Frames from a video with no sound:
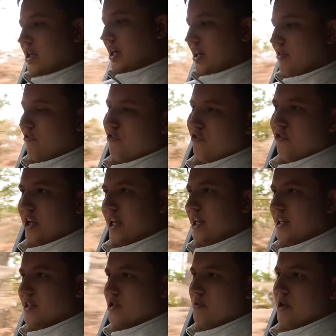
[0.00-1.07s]
I can flick
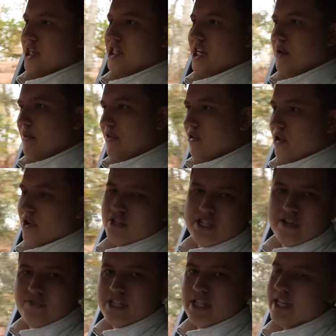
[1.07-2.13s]
it a switch and we've got a
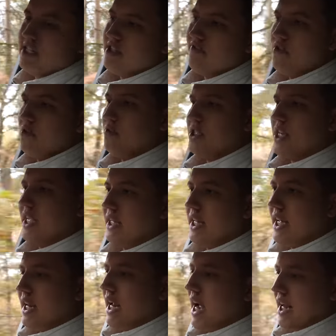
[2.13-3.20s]
70 litre fuel tank
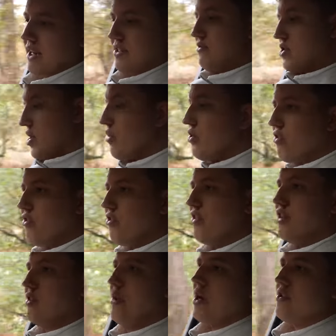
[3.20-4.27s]
then and
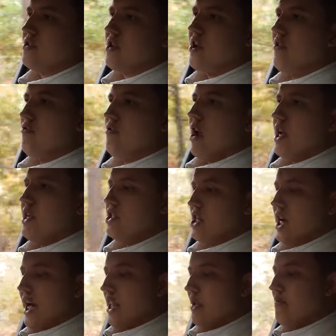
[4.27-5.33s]
250 miles of range
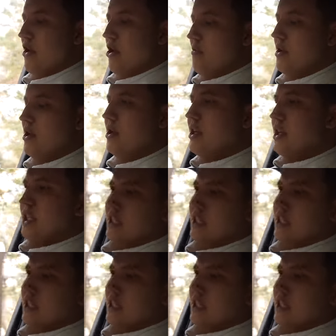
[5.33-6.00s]
at the moment